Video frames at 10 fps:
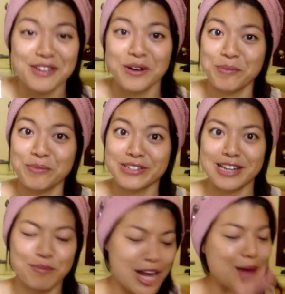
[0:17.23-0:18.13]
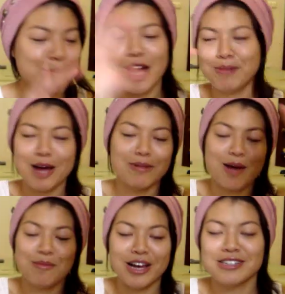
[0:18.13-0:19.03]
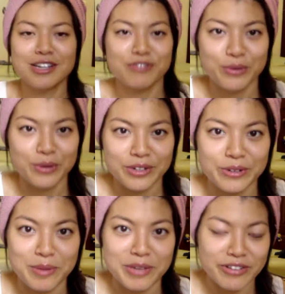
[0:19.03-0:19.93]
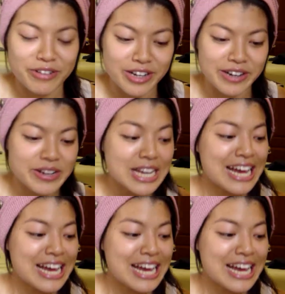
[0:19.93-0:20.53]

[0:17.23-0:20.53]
so I'm just like blah blah blah blah blah to everyone who I meet right now.